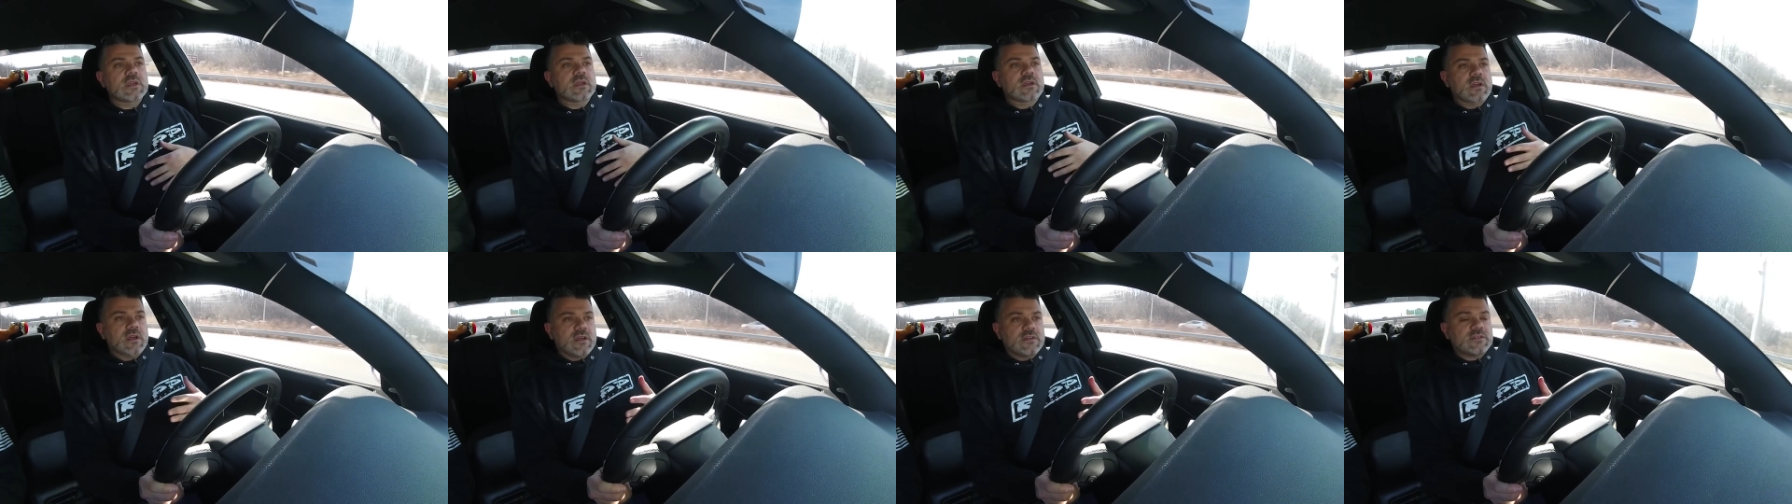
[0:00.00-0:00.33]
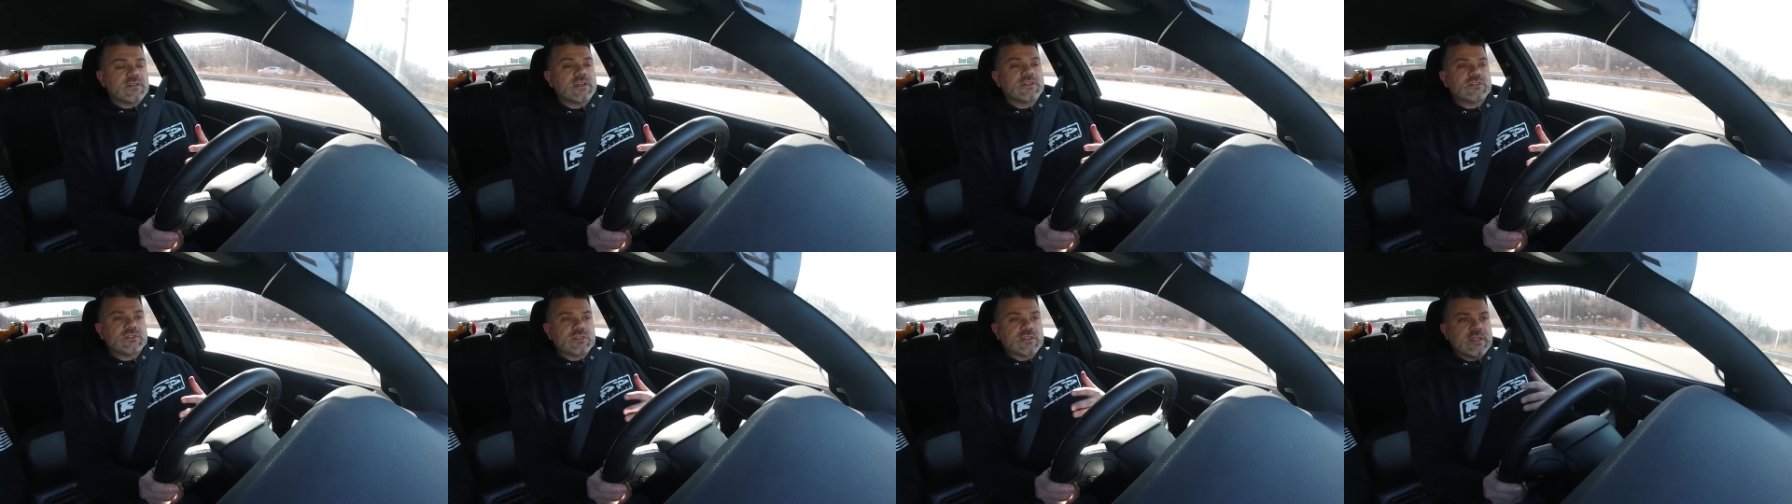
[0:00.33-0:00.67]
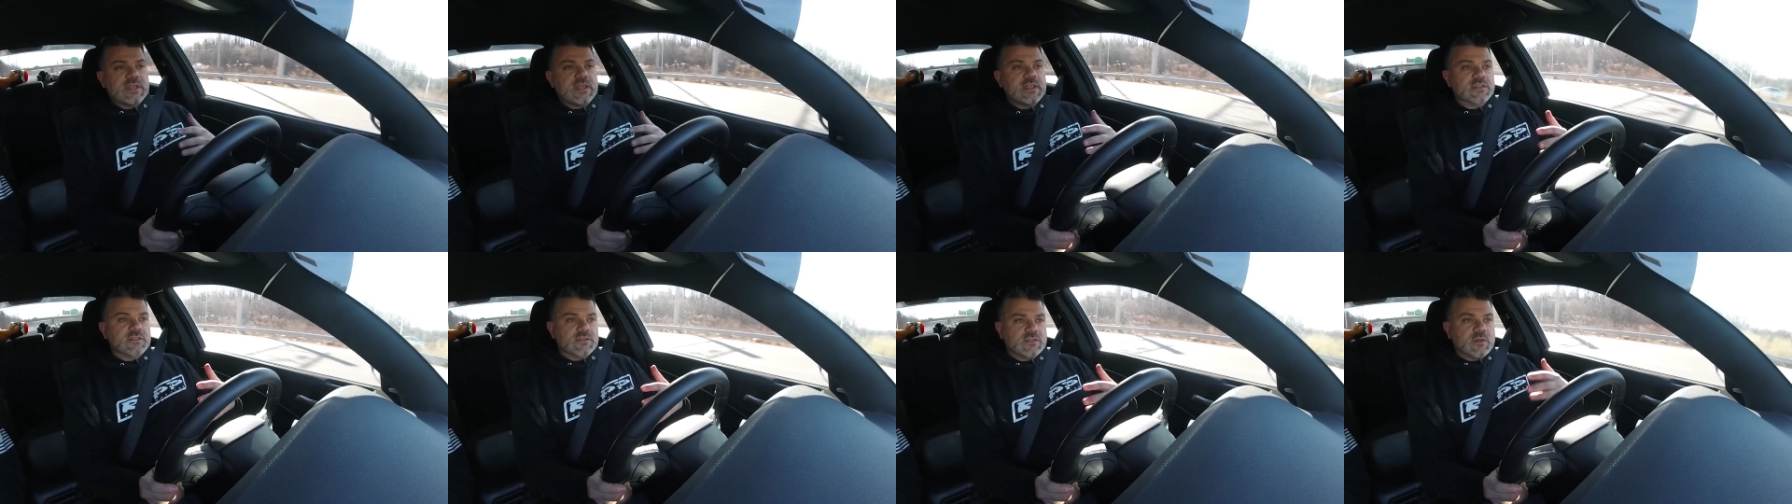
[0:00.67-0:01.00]
Essentially,
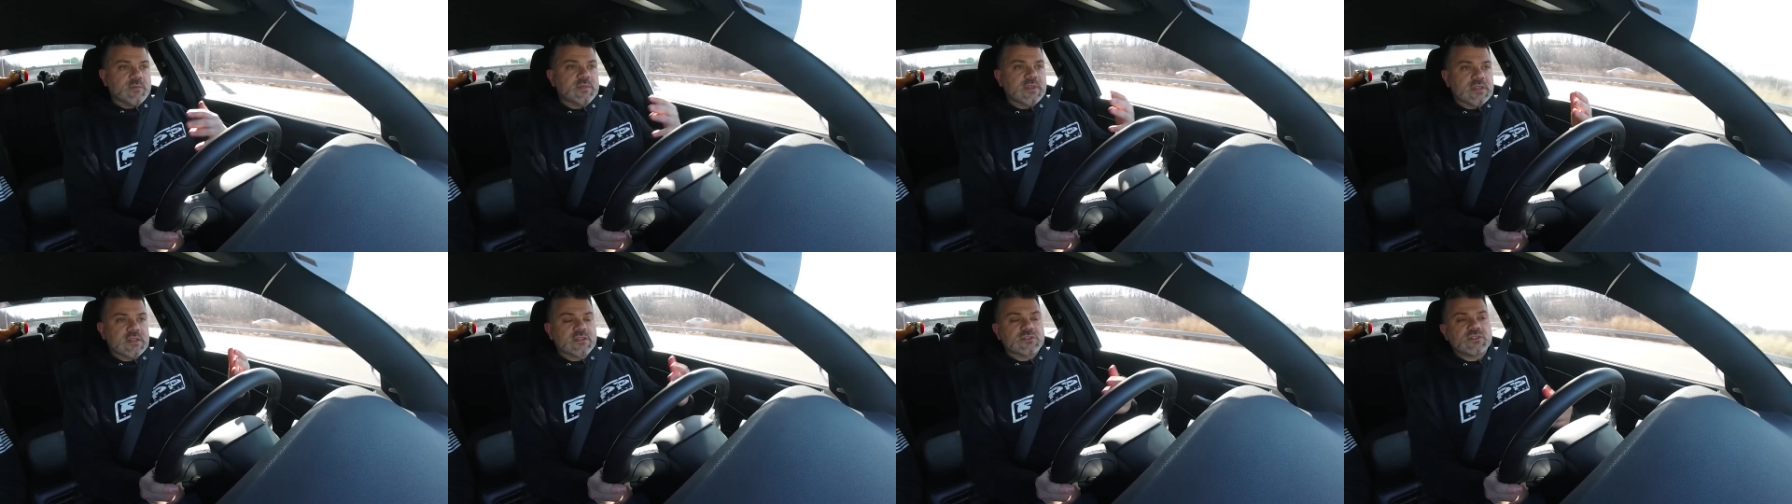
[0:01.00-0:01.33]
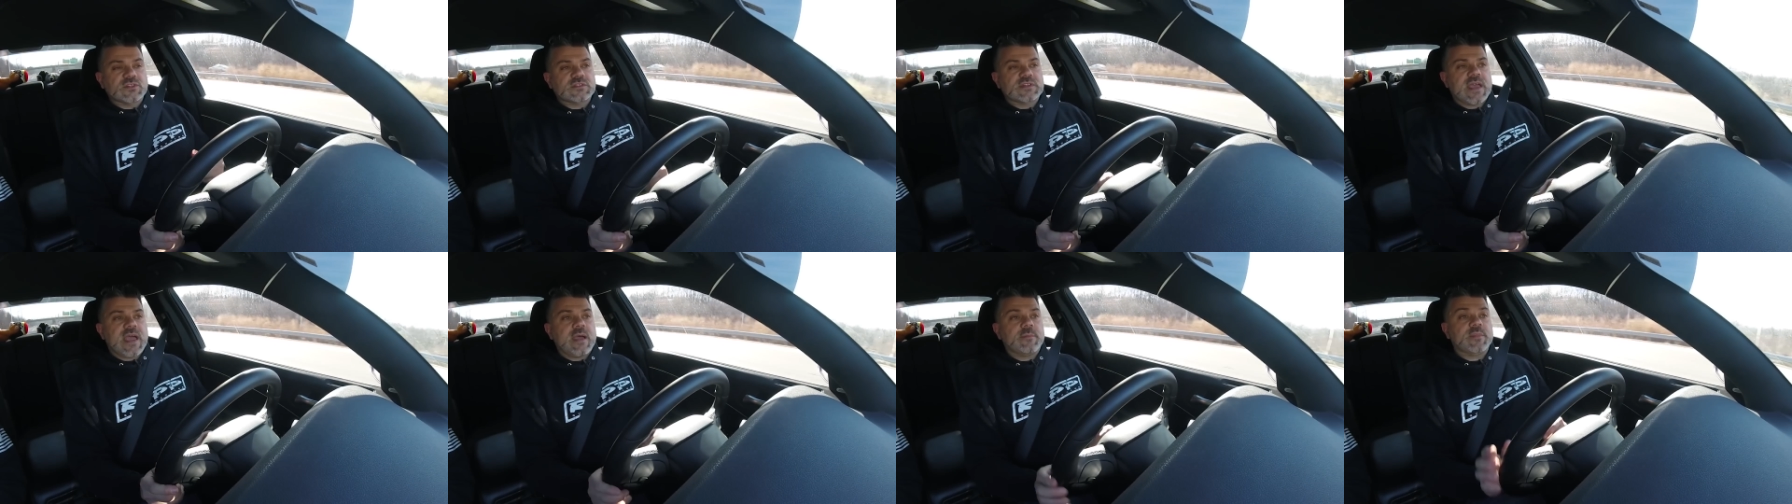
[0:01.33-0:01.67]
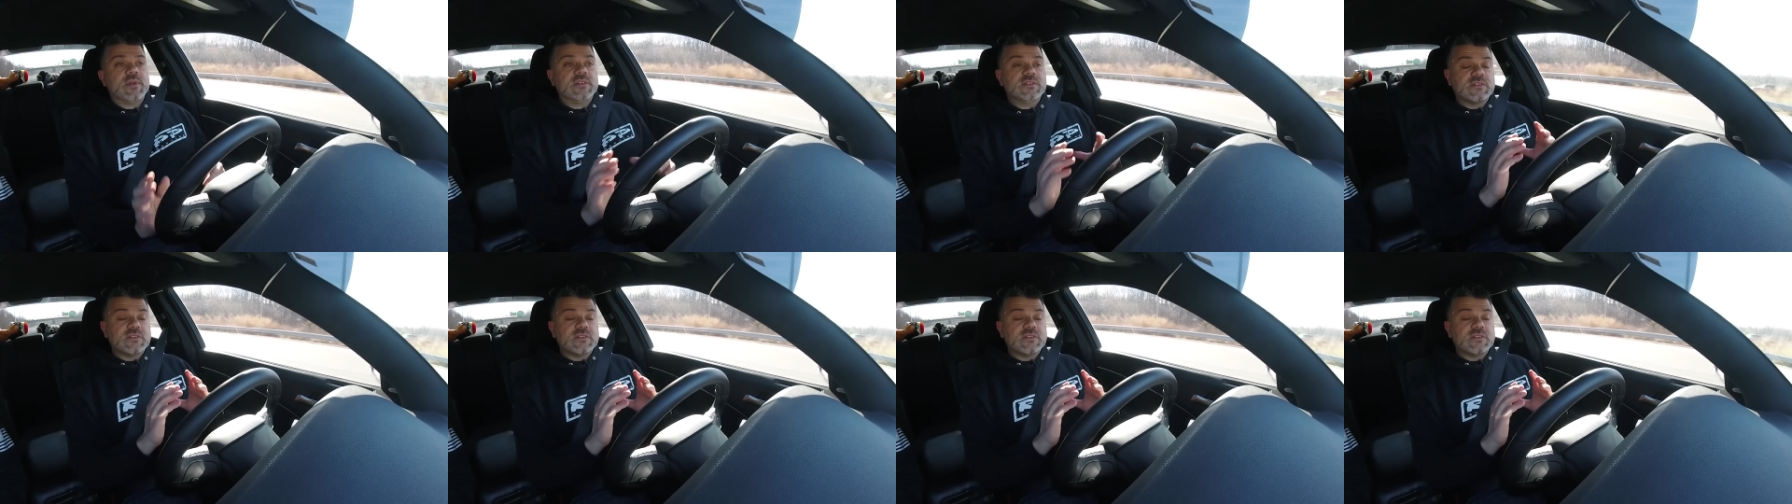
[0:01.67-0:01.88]
it's something that just happens,